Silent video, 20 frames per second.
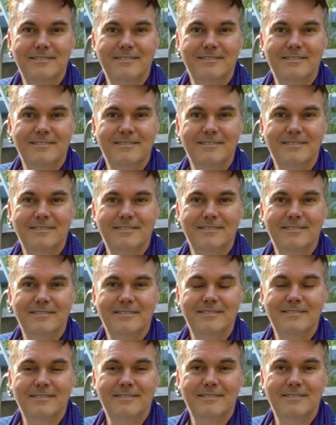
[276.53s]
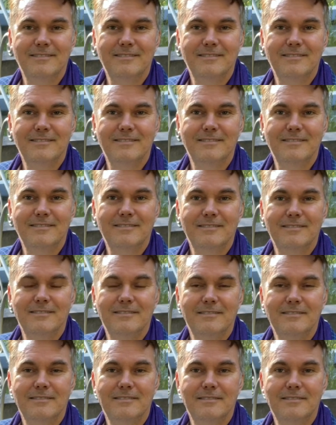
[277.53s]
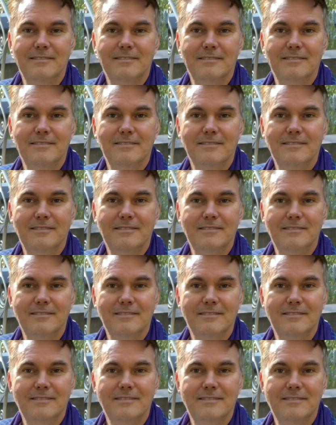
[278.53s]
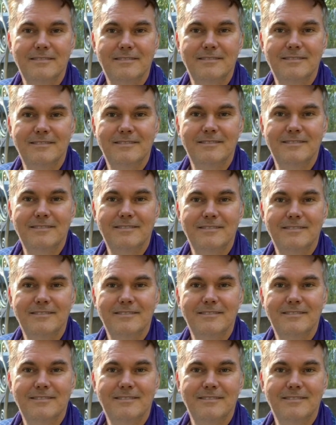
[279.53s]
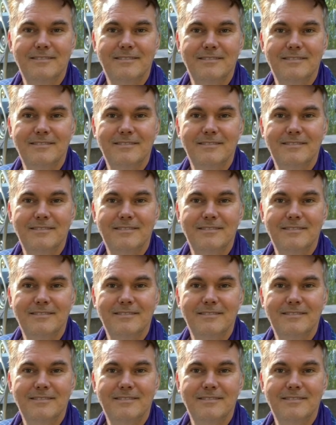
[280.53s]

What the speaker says: (silent)